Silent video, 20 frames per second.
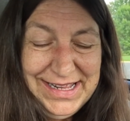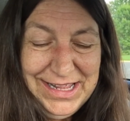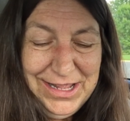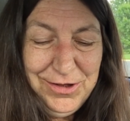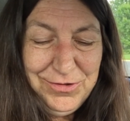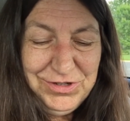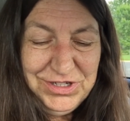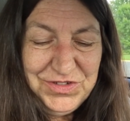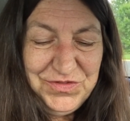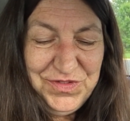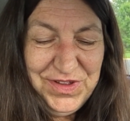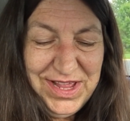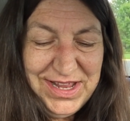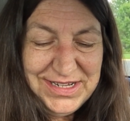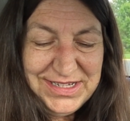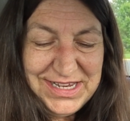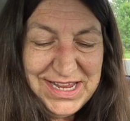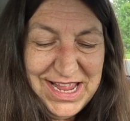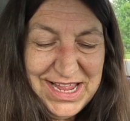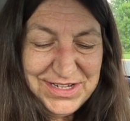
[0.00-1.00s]
It was
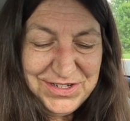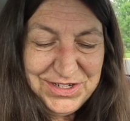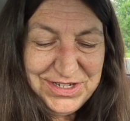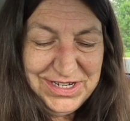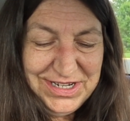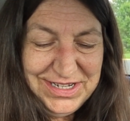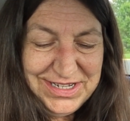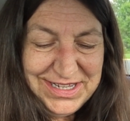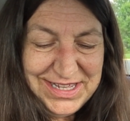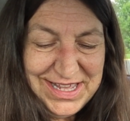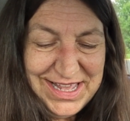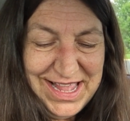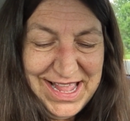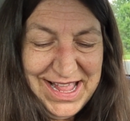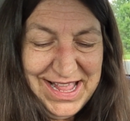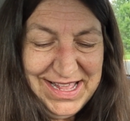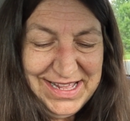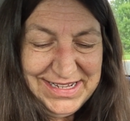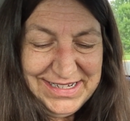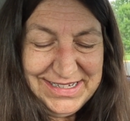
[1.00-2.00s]
fantastic,
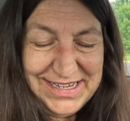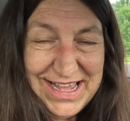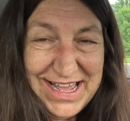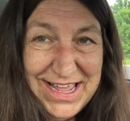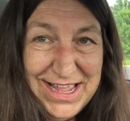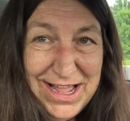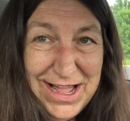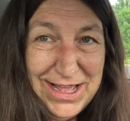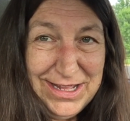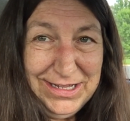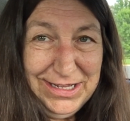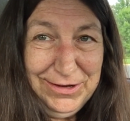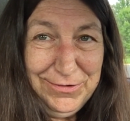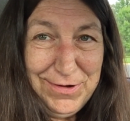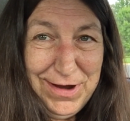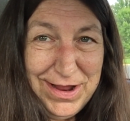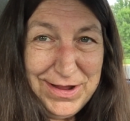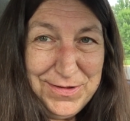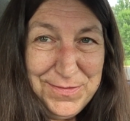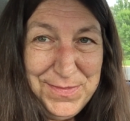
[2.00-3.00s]
and I highly
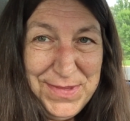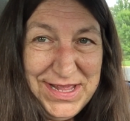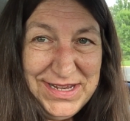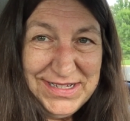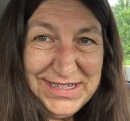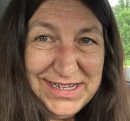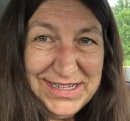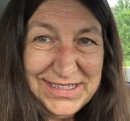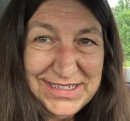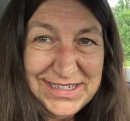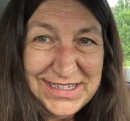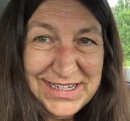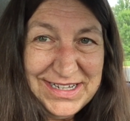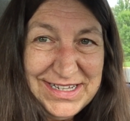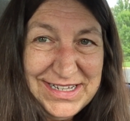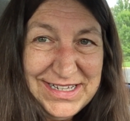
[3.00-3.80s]
recommend it.